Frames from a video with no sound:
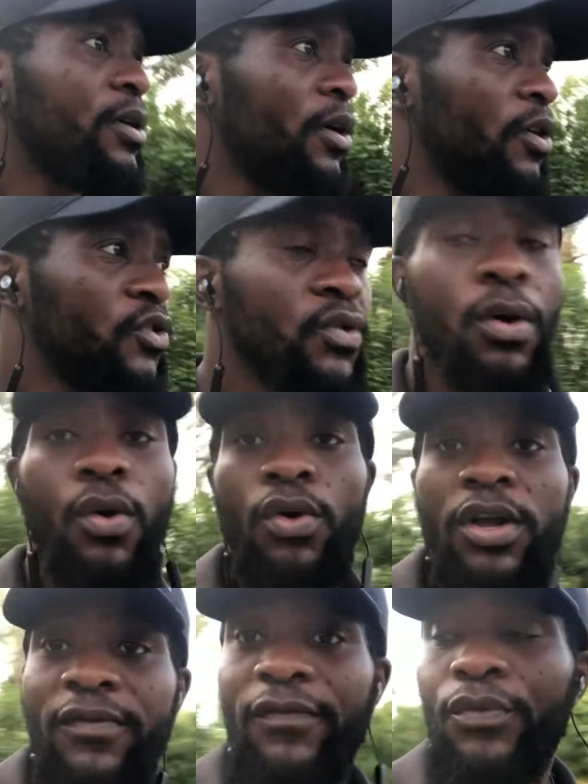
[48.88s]
So
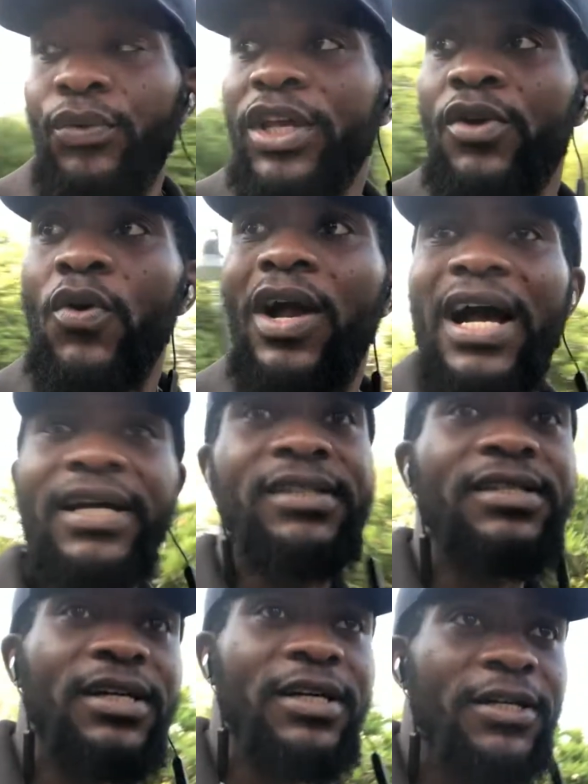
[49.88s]
if we look at
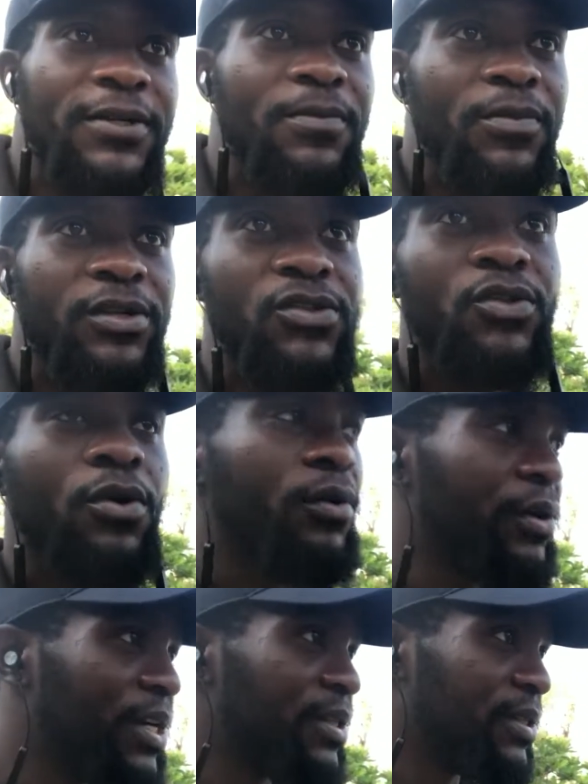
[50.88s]
the
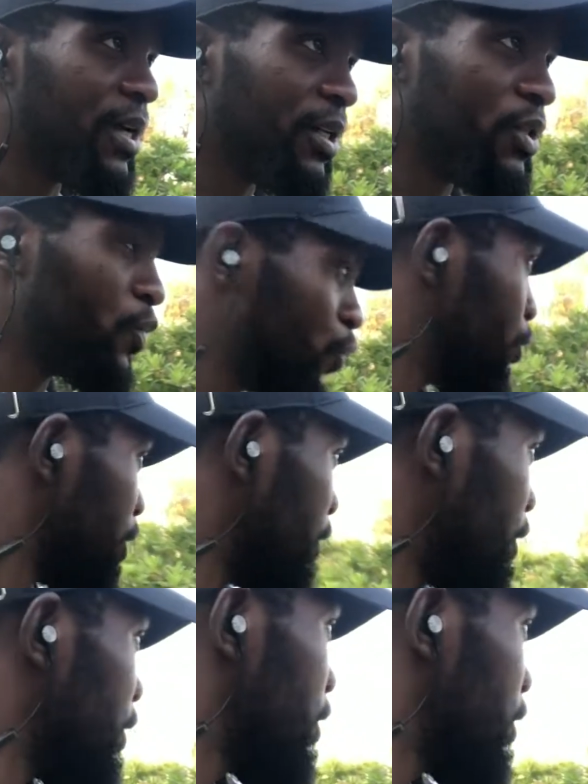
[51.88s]
stories that we